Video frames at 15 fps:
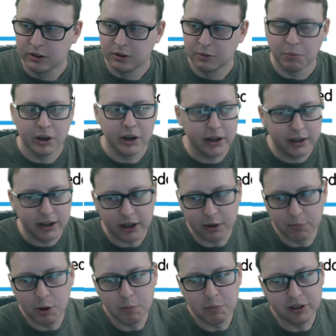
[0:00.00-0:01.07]
Might I take a
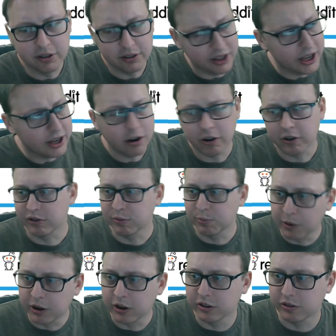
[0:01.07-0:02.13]
moment to thank our
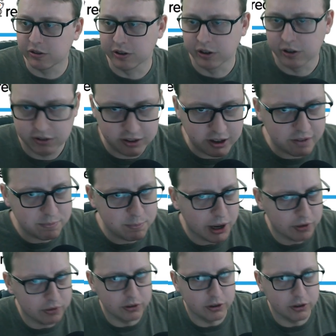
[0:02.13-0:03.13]
sponsor, Dev Mountain